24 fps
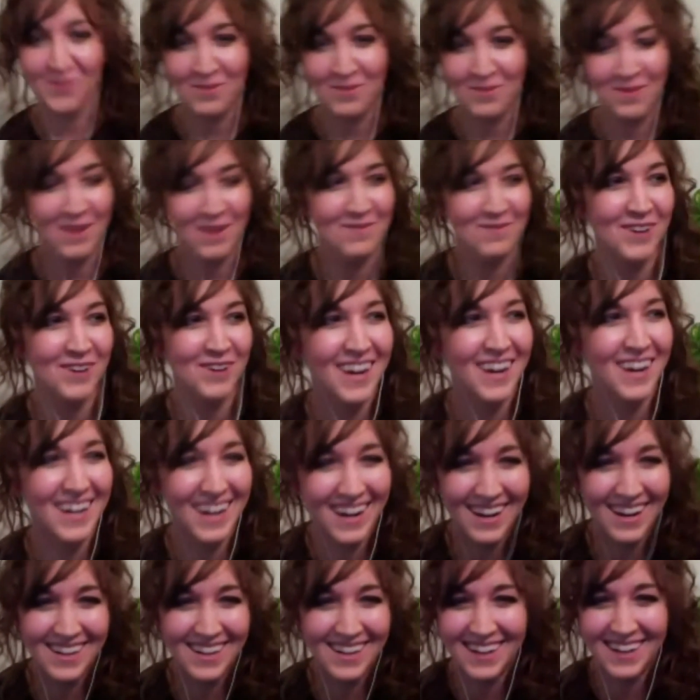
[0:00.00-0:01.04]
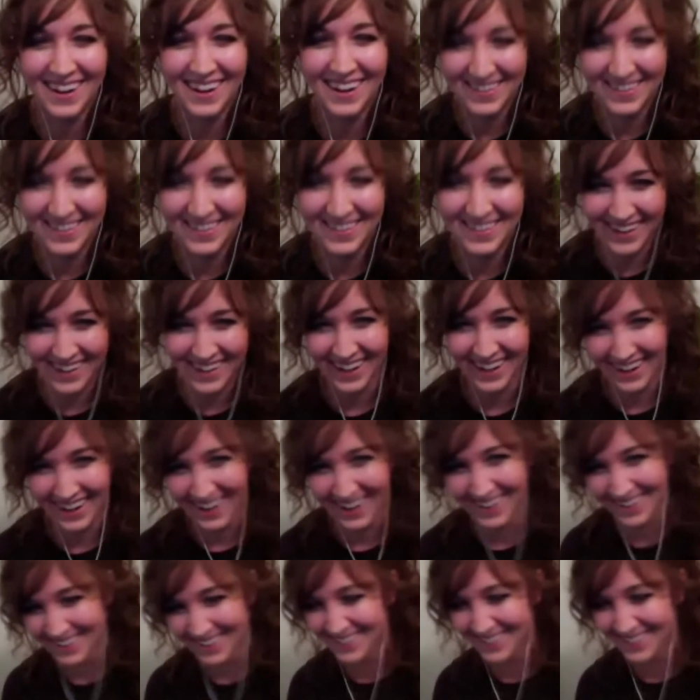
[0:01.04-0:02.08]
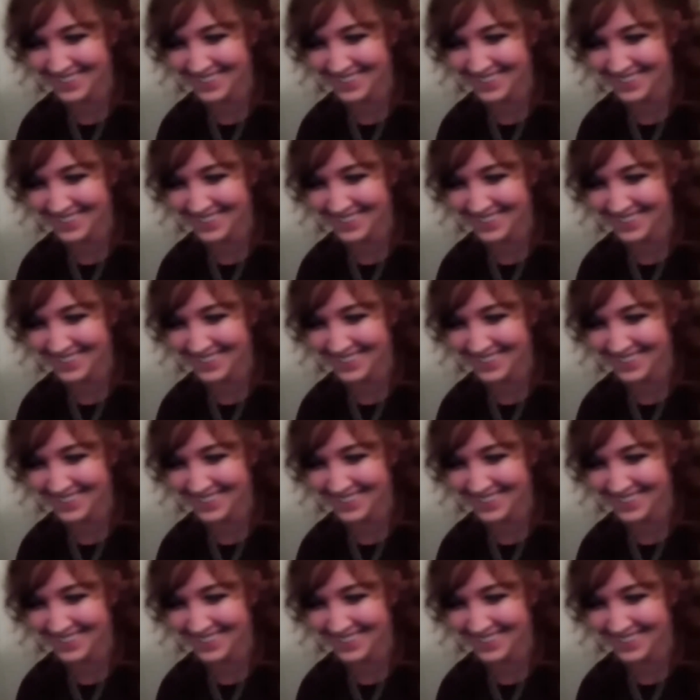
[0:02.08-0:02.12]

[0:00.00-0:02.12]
might be running out of time right now.